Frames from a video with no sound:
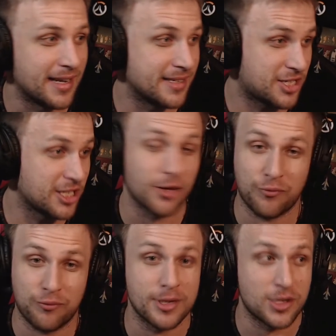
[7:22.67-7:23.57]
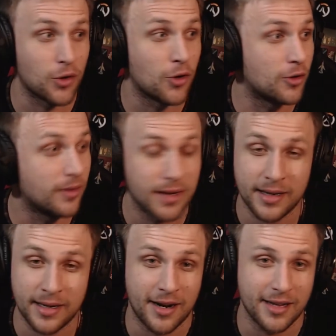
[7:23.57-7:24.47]
She looked pretty cool.
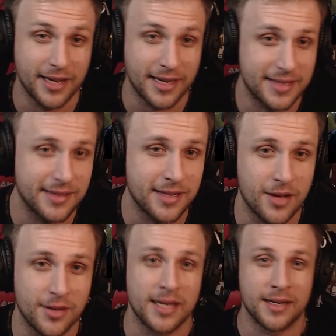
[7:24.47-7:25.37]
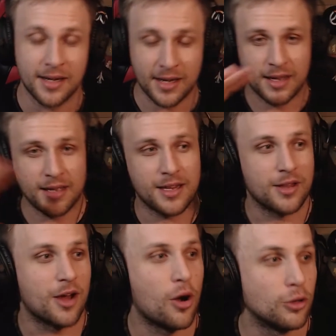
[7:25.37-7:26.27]
I like, the
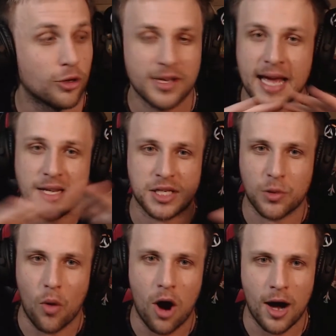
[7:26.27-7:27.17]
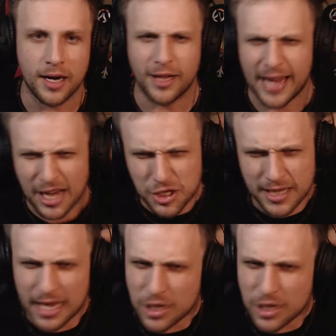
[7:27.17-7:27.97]
whole look of that squad. I like how she had that